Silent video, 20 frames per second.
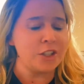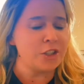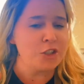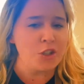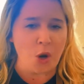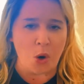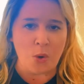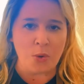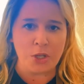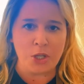
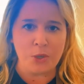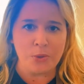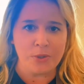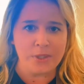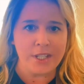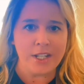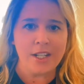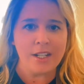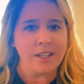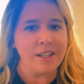don't
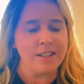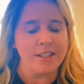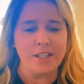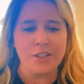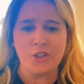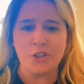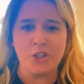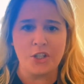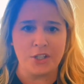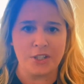use it because
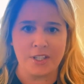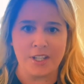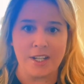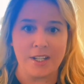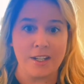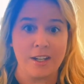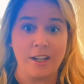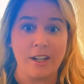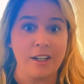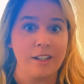it's just
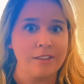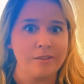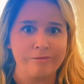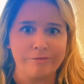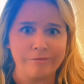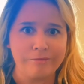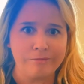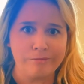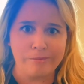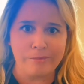gonna
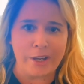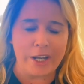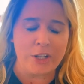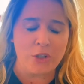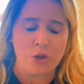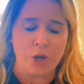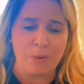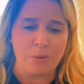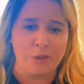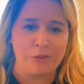make
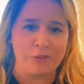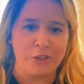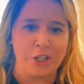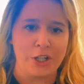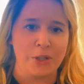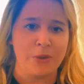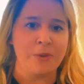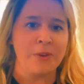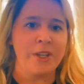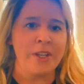trouble for you.